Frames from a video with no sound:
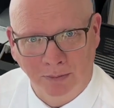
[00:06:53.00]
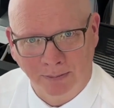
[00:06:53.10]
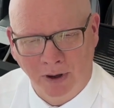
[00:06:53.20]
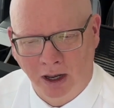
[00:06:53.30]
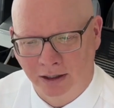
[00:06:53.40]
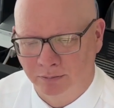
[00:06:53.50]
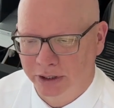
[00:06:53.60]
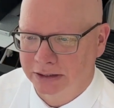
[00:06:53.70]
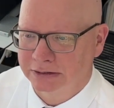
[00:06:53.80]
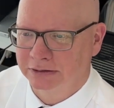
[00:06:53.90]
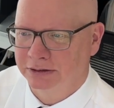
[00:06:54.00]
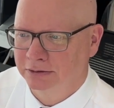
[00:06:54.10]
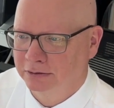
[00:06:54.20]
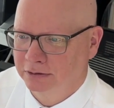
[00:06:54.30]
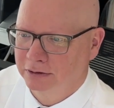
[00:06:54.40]
my mind. But it's
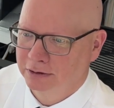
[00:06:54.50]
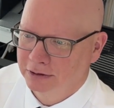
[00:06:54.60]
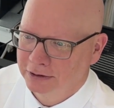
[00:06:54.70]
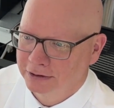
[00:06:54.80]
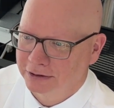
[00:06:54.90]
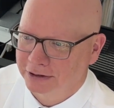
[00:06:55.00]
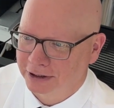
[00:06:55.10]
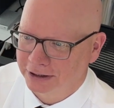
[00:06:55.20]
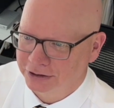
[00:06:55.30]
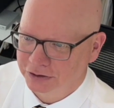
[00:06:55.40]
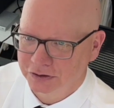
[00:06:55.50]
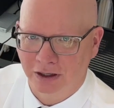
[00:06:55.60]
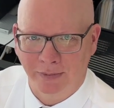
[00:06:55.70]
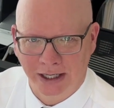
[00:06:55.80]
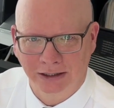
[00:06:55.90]
still just
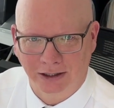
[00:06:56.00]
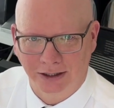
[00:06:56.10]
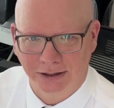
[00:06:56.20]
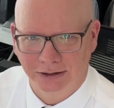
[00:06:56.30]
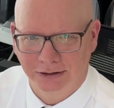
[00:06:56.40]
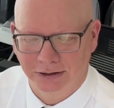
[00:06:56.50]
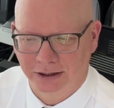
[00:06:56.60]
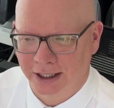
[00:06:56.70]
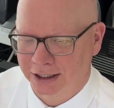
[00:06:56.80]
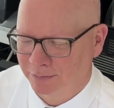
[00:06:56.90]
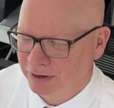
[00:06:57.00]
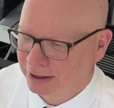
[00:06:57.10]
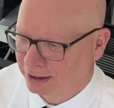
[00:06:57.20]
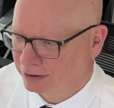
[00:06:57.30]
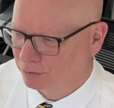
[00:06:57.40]
command line. And I'm
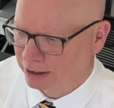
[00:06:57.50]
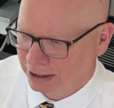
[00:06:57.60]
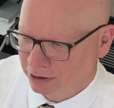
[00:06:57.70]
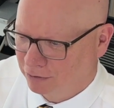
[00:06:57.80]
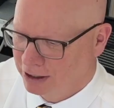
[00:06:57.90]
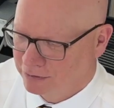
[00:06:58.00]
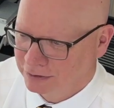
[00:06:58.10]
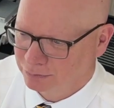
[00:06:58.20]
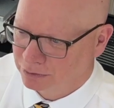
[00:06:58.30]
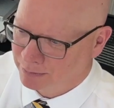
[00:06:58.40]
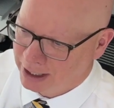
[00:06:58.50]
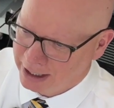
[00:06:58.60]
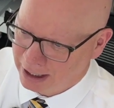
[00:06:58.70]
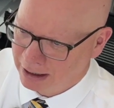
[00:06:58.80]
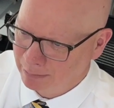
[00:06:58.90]
thinking, do I integrate this with my
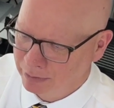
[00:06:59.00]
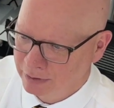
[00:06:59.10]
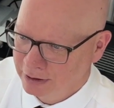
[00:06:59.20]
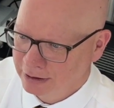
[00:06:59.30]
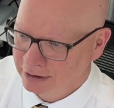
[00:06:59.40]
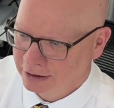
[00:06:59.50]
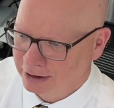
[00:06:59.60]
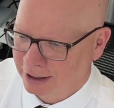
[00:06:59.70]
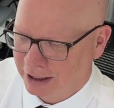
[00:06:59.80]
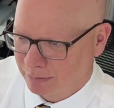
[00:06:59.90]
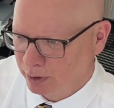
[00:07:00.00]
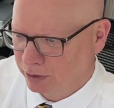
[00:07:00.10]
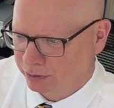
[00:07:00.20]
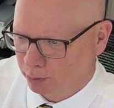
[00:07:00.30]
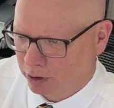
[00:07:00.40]
app? Can I
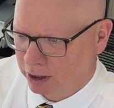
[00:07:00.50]
build a